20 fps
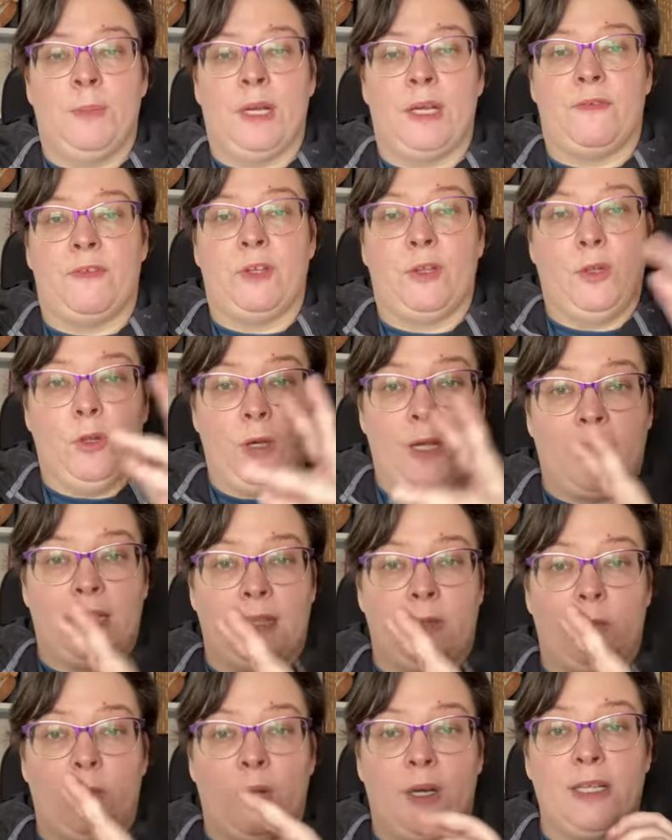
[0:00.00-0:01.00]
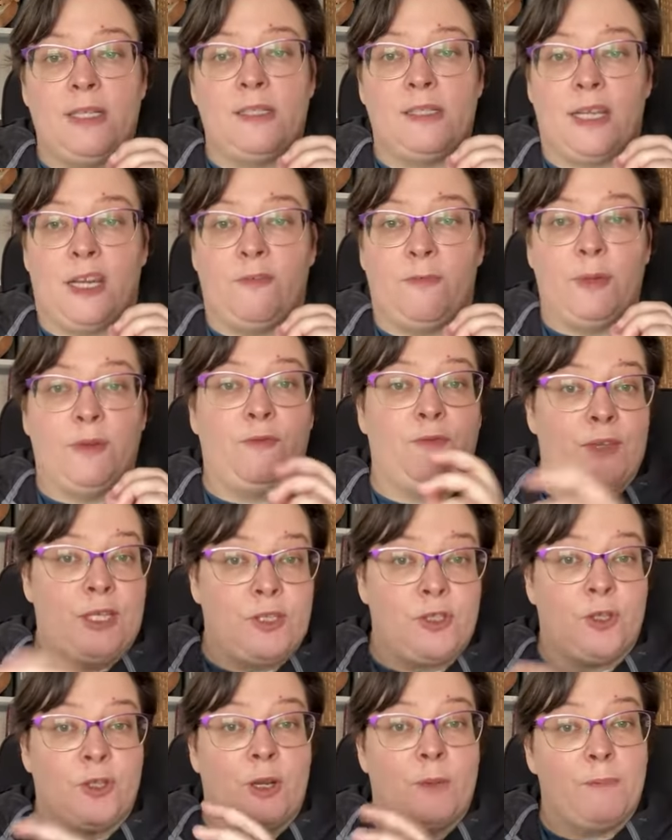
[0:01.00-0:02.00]
but if you look at the ones that have been
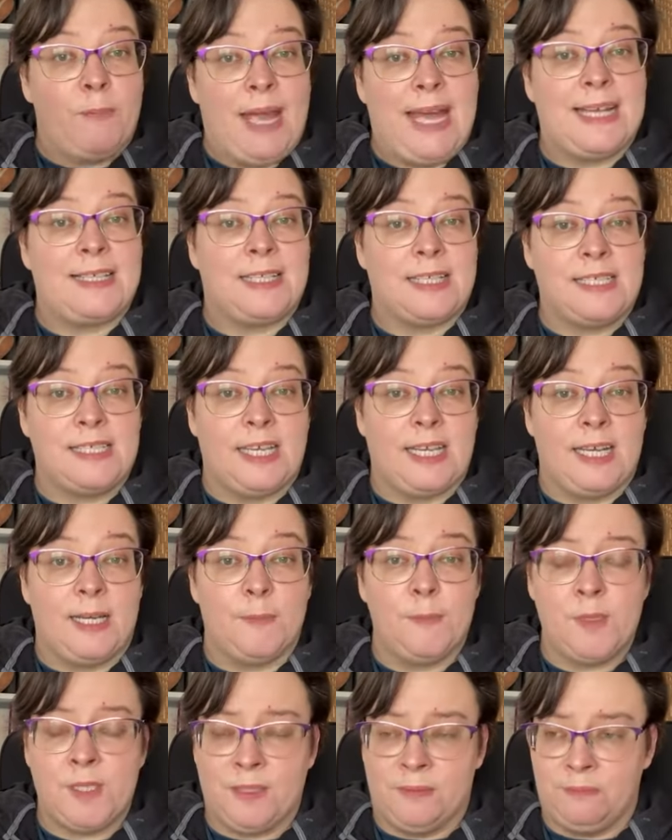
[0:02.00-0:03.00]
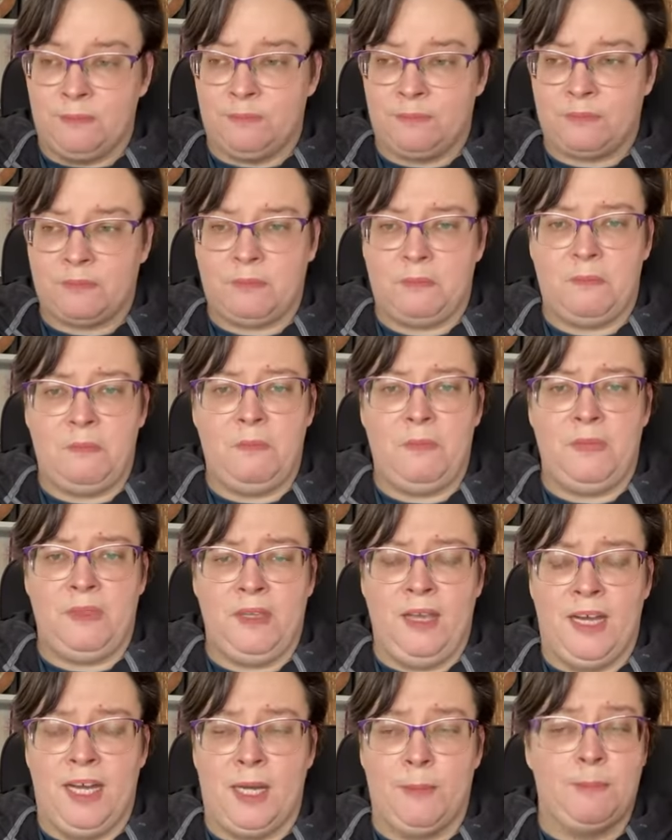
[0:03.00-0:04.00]
featured on past exams,
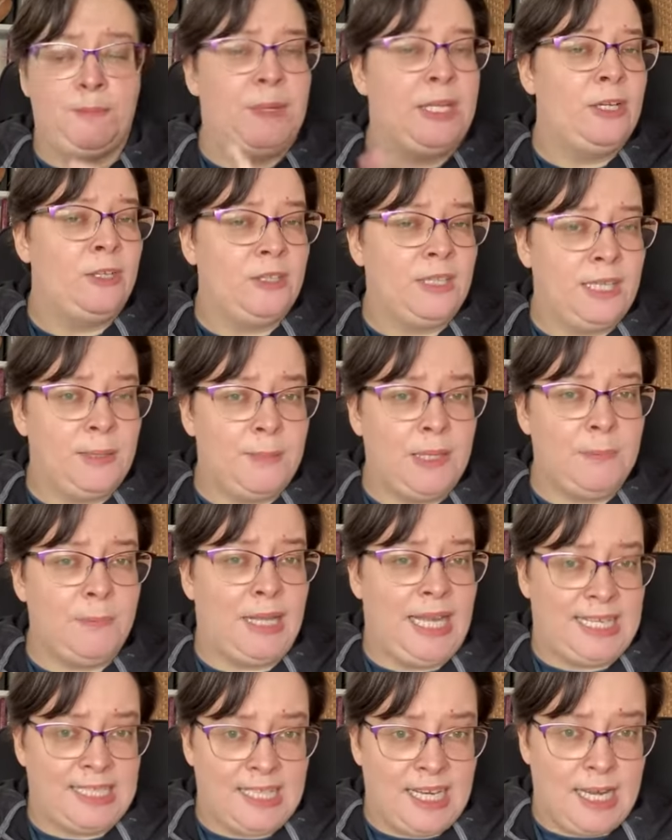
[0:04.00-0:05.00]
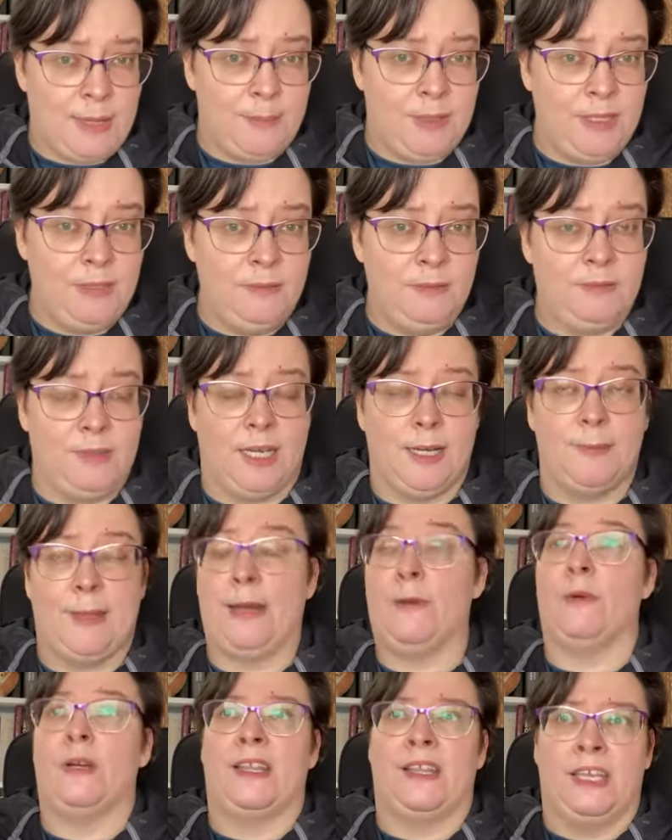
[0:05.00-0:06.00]
Peter Lehman Black Diamond,
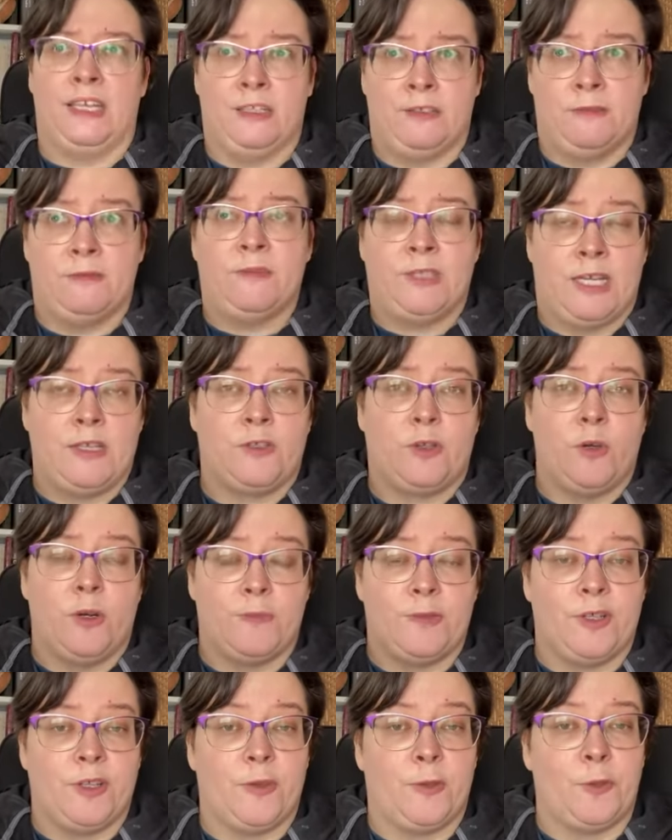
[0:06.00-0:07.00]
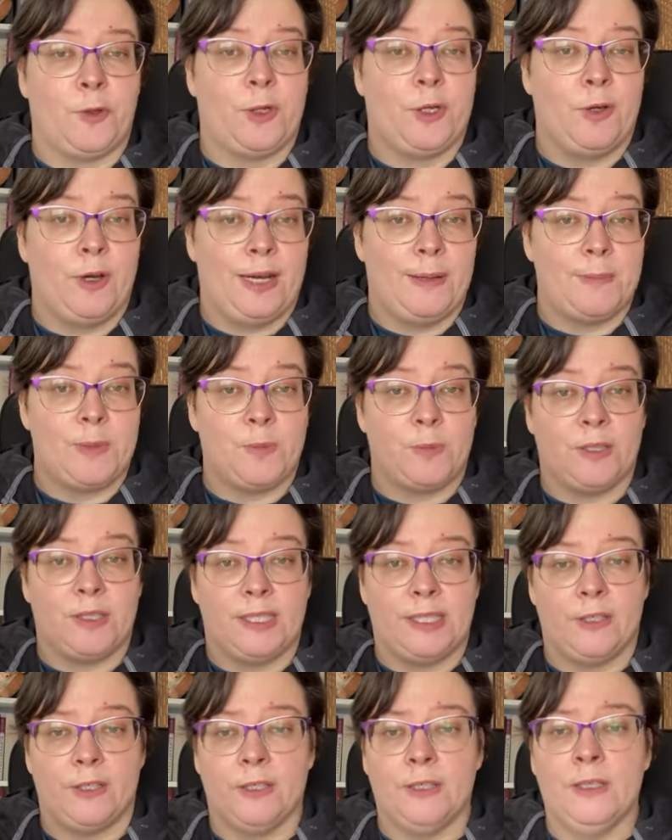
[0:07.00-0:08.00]
that one I think does go up to the 30 grams per
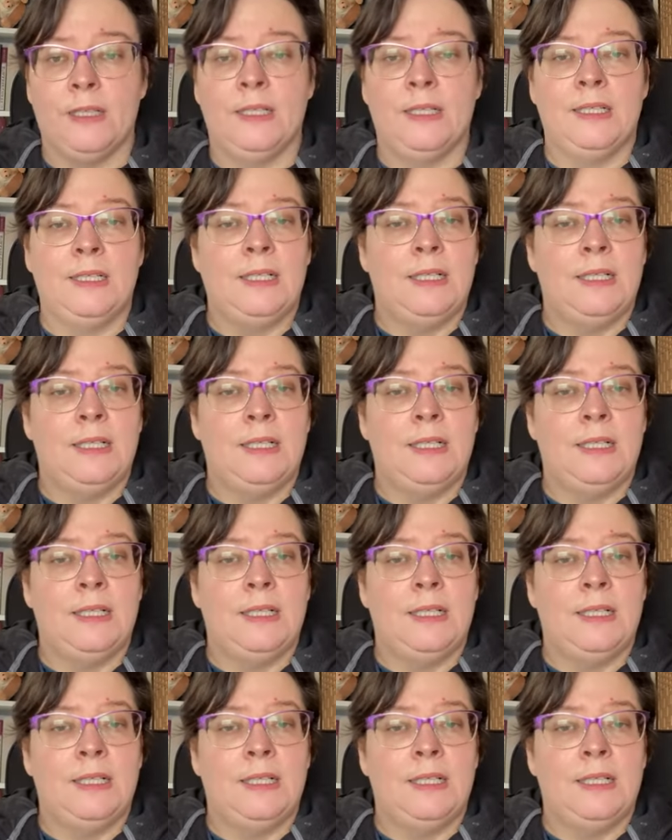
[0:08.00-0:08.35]
liter.